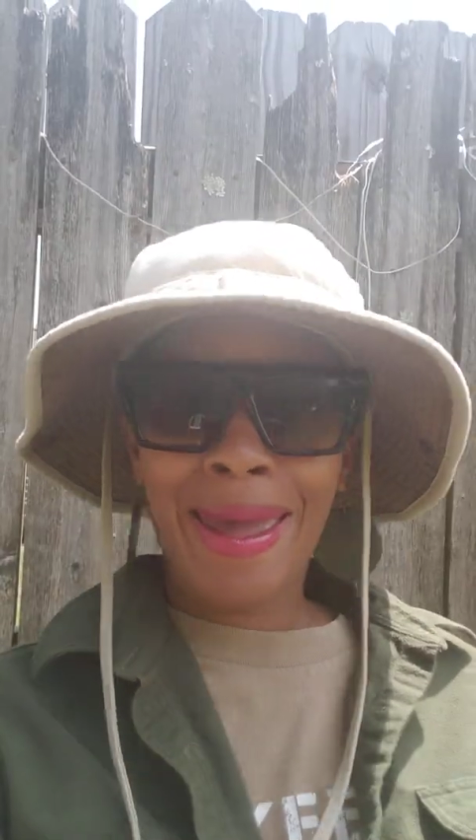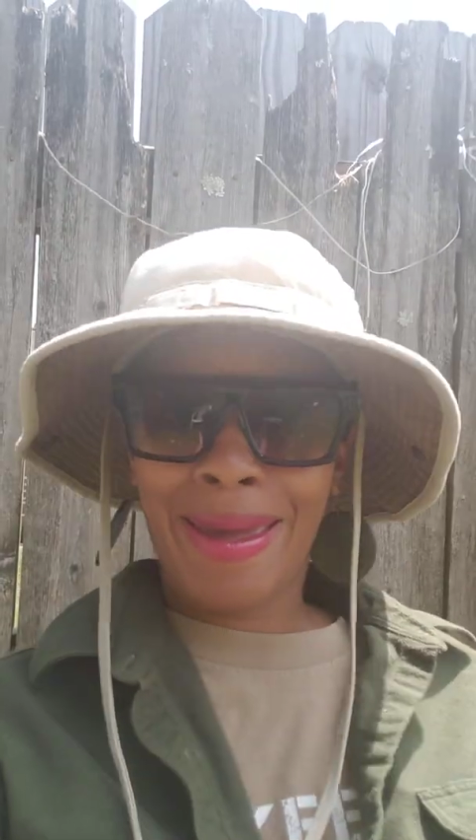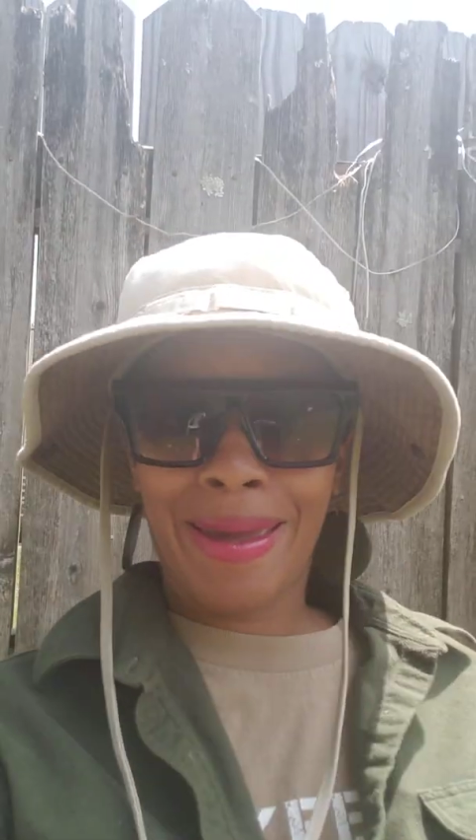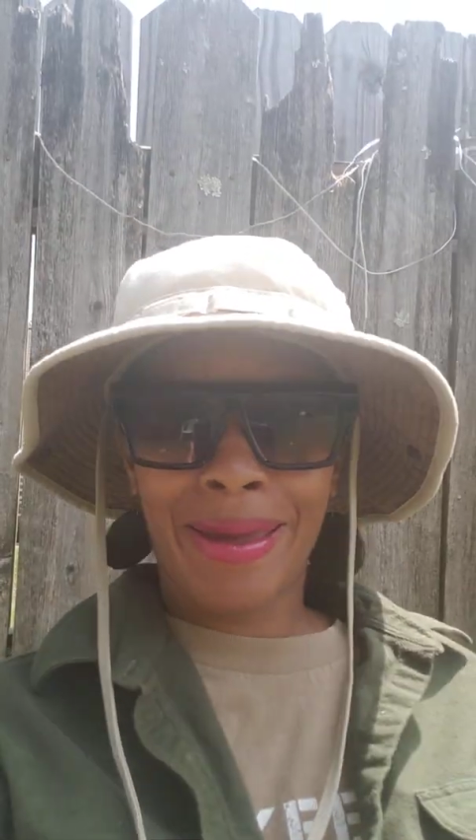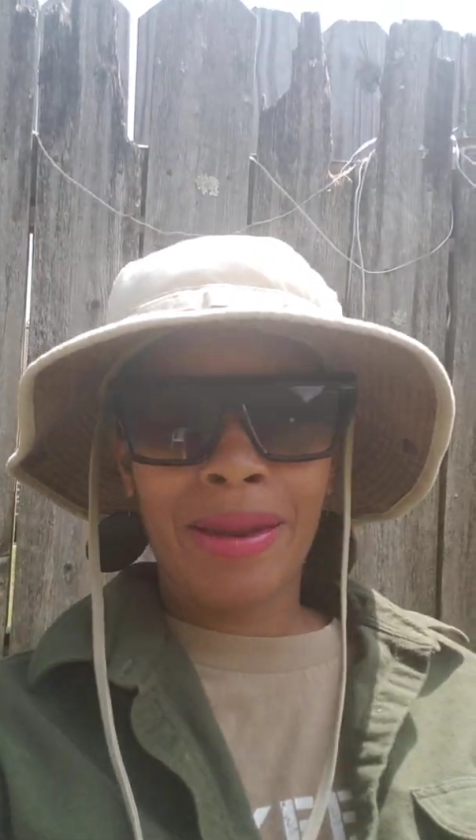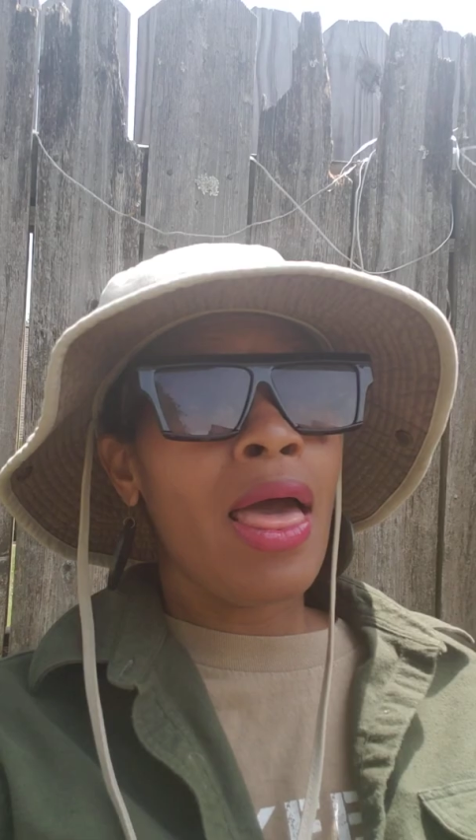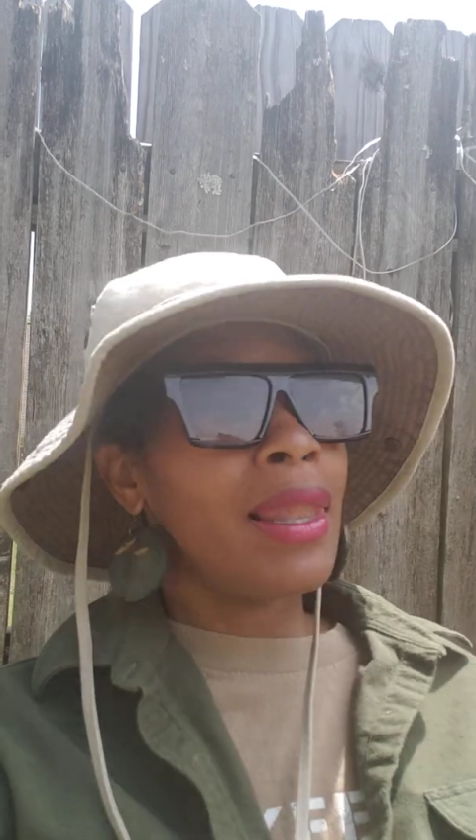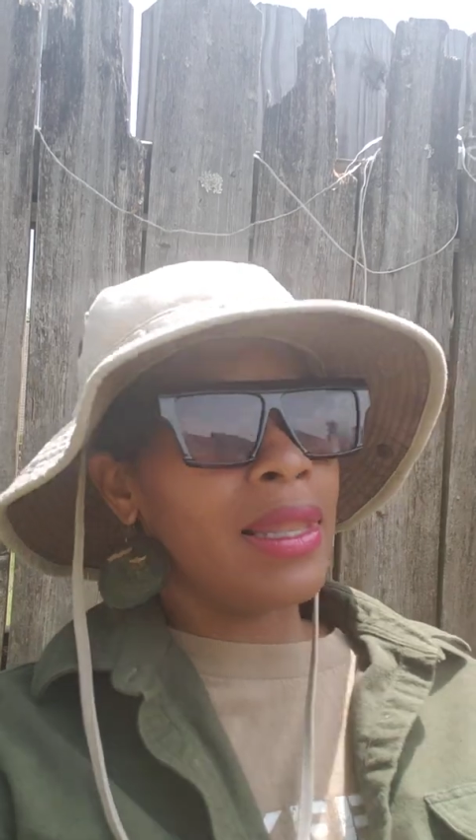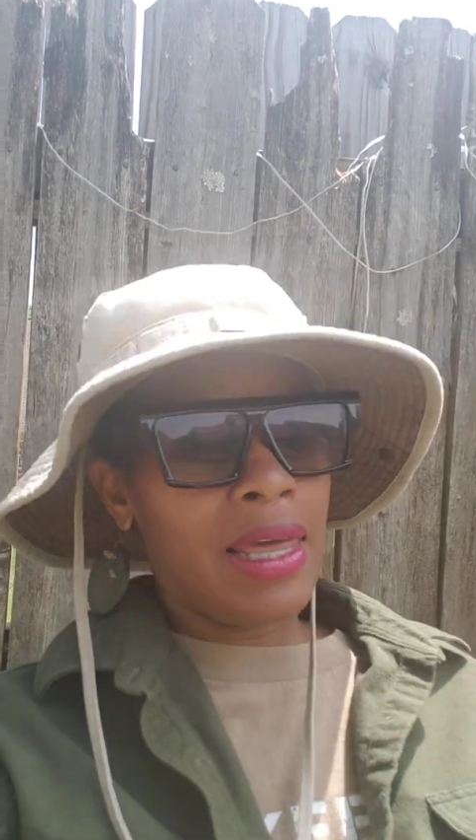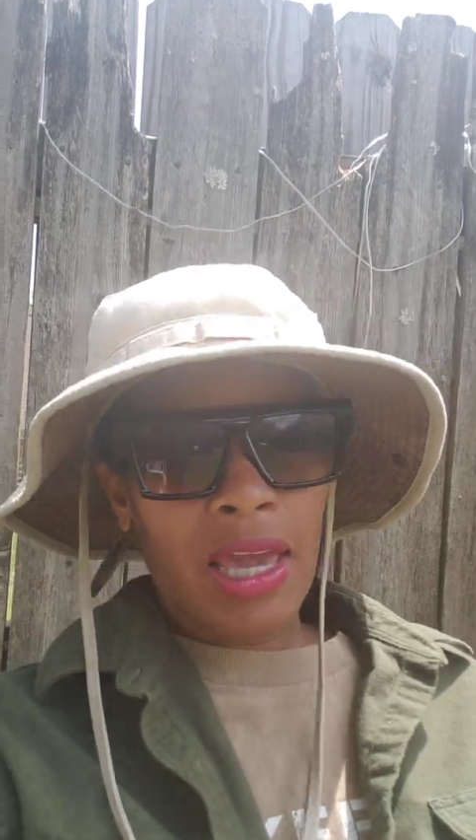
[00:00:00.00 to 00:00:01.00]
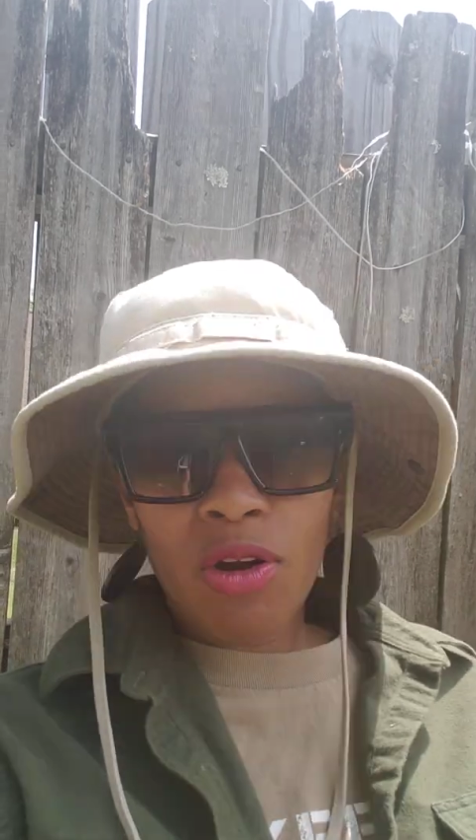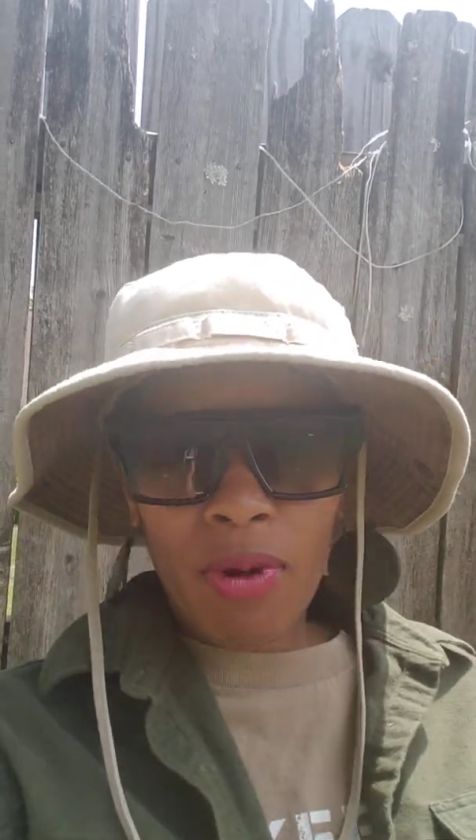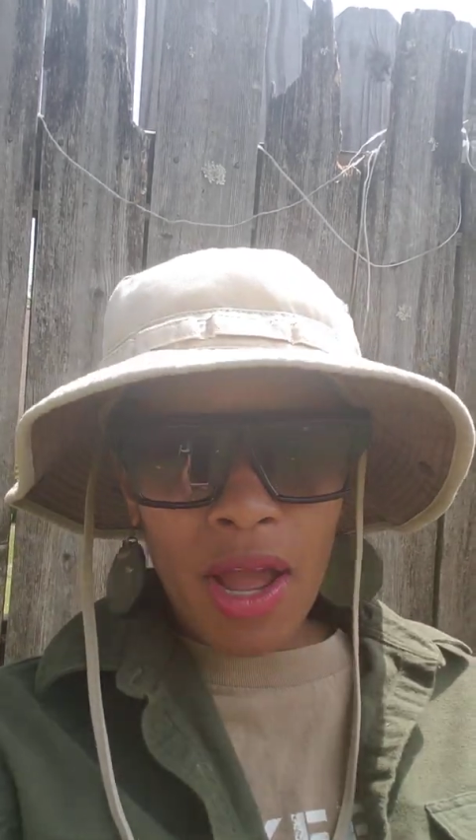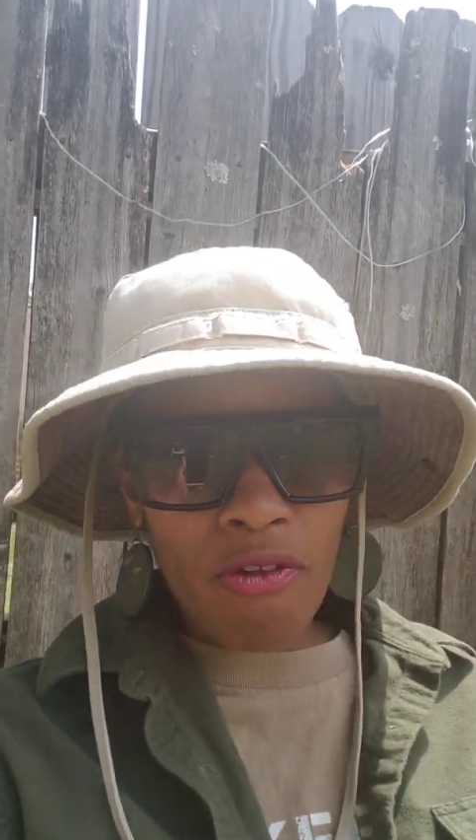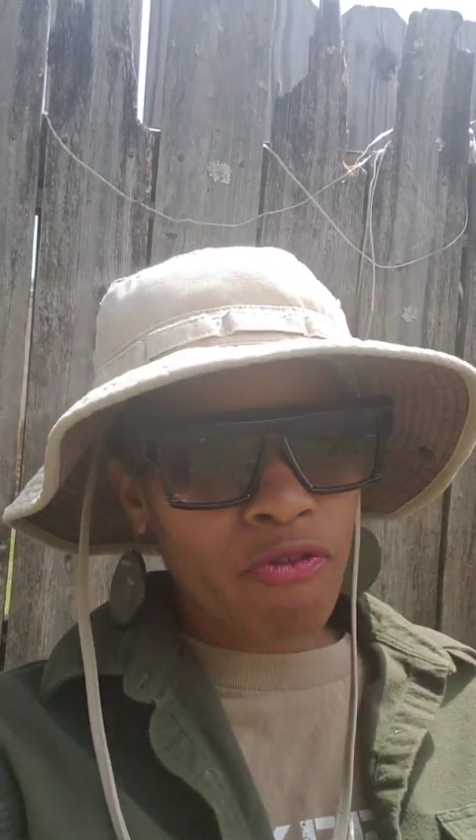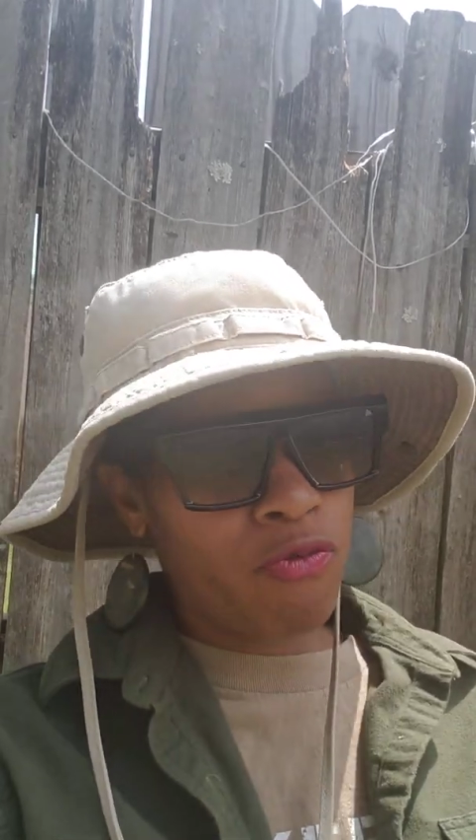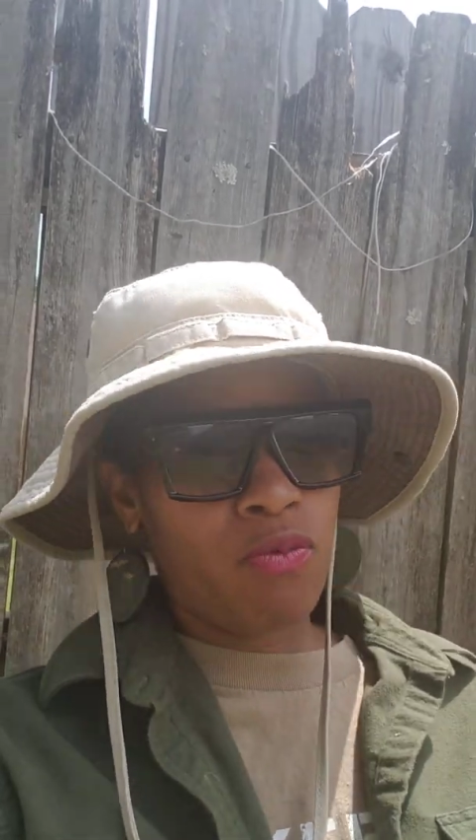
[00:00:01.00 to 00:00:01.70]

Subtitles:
had laying around